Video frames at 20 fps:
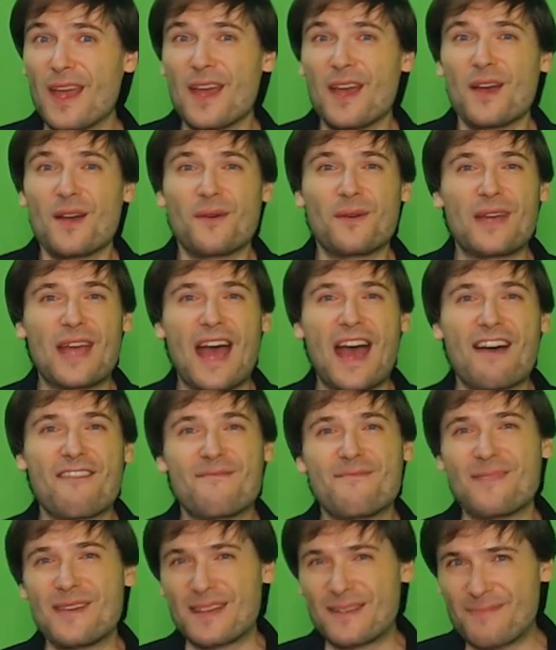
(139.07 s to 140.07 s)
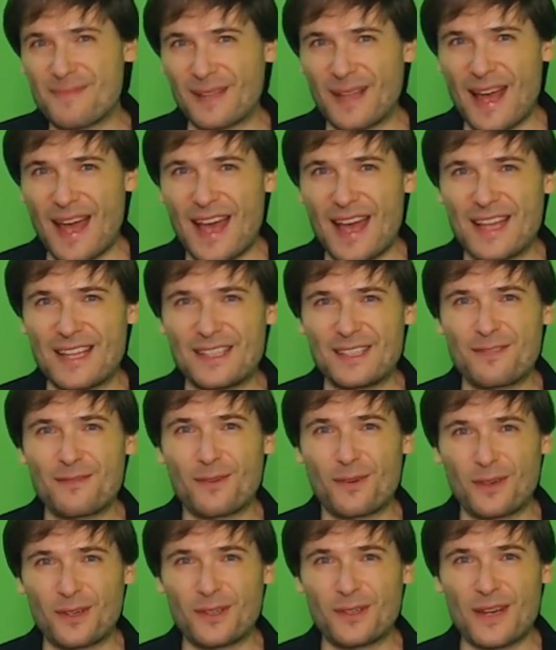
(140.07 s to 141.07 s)
We have big plans
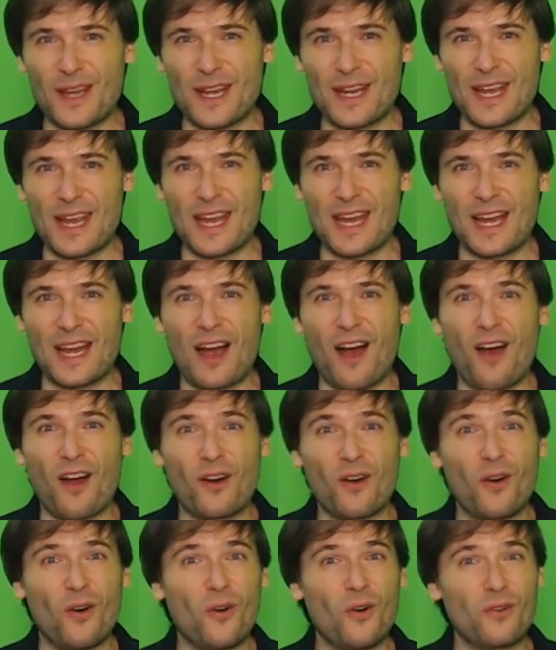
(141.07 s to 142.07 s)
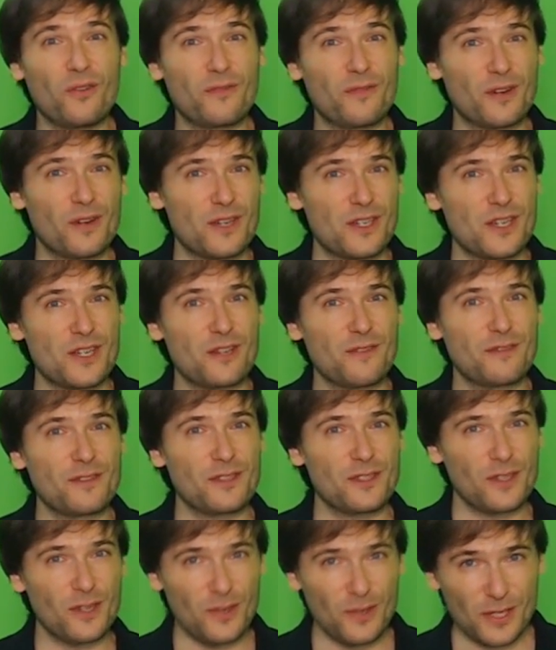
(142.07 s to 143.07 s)
for creating our own version of
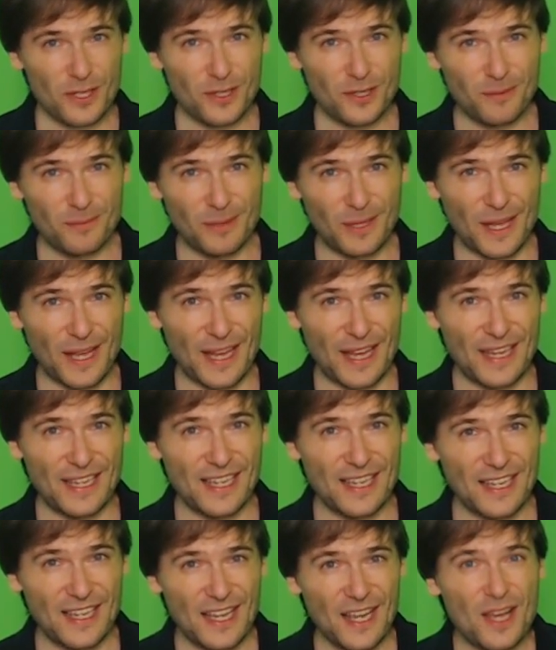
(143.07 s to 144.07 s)
Social Blade,